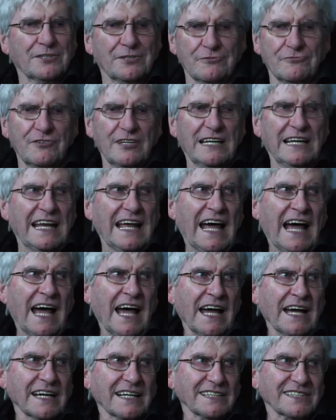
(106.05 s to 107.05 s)
to
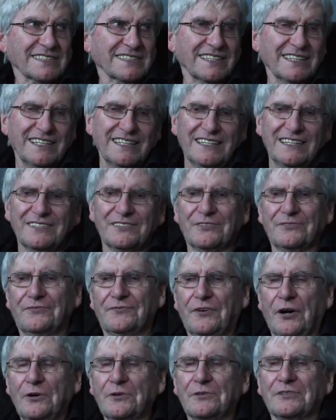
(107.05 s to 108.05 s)
relax, to
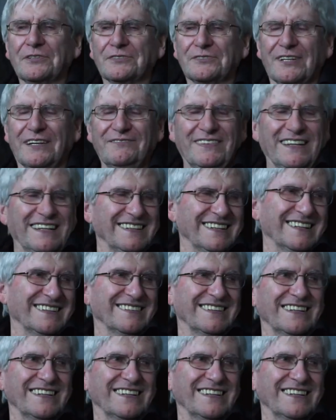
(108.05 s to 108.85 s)
focus on.